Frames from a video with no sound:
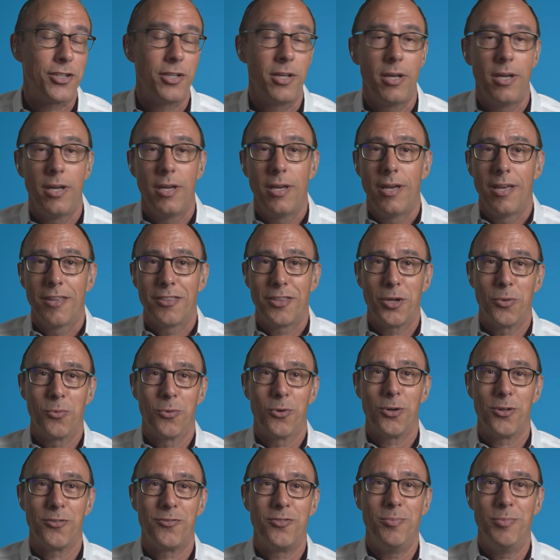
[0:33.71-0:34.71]
I think
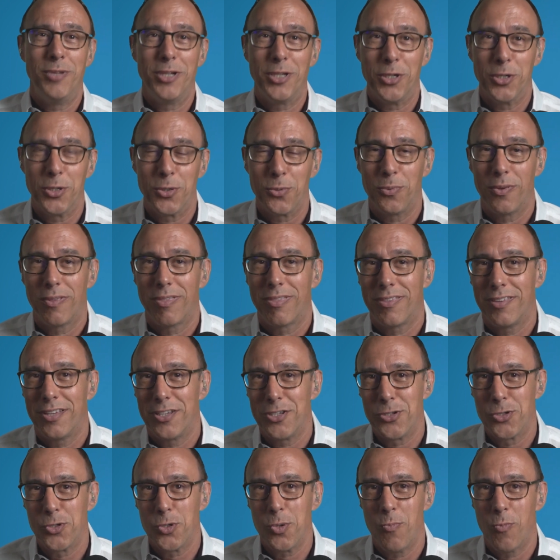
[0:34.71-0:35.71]
we're all familiar with the
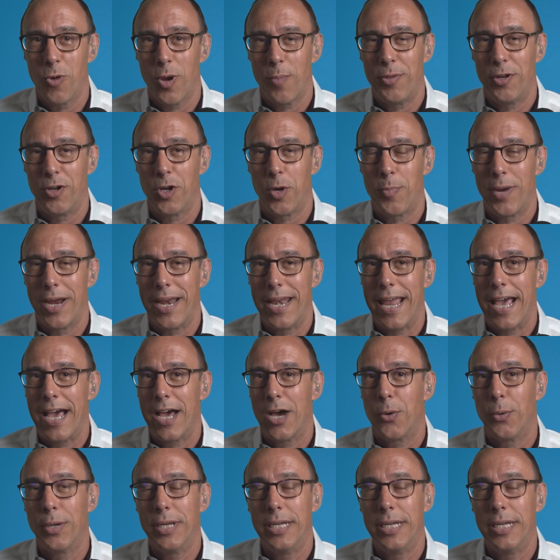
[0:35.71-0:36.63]
Zoom webinar by now.